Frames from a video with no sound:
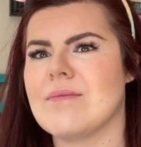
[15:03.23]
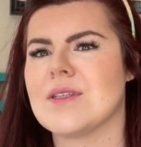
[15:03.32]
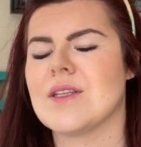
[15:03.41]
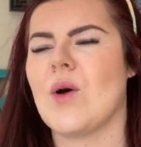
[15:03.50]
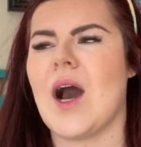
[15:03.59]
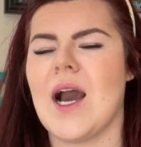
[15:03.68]

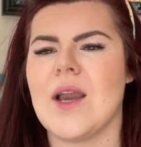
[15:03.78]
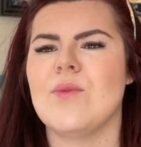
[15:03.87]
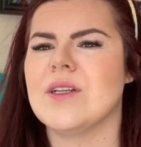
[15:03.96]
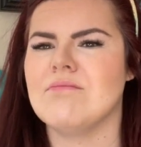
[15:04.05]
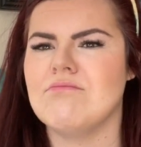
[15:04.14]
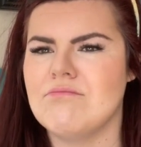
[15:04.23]
So I
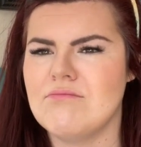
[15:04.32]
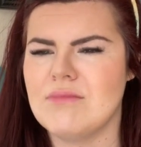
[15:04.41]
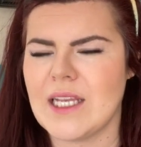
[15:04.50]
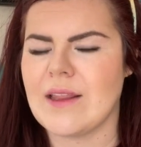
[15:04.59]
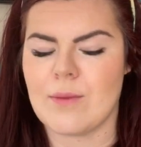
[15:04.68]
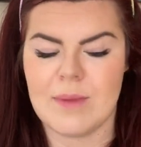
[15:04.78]
would
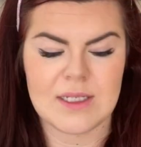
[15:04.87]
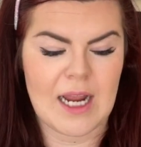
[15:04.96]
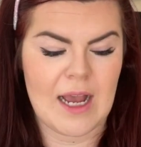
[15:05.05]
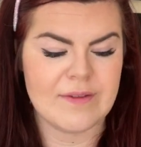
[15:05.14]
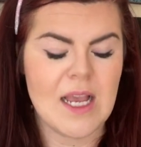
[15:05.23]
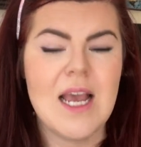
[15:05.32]
say they're
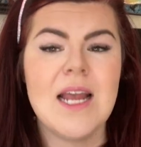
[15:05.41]
must-haves.